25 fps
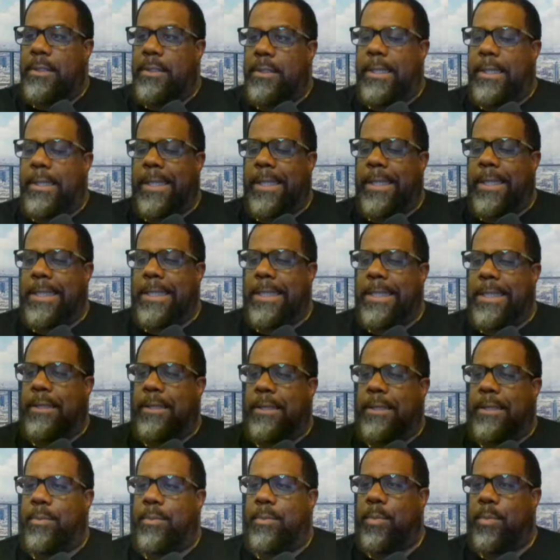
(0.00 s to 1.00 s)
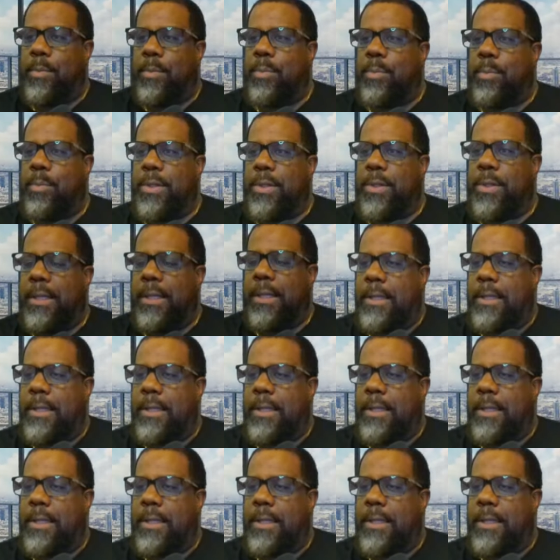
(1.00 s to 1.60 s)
a lithium, but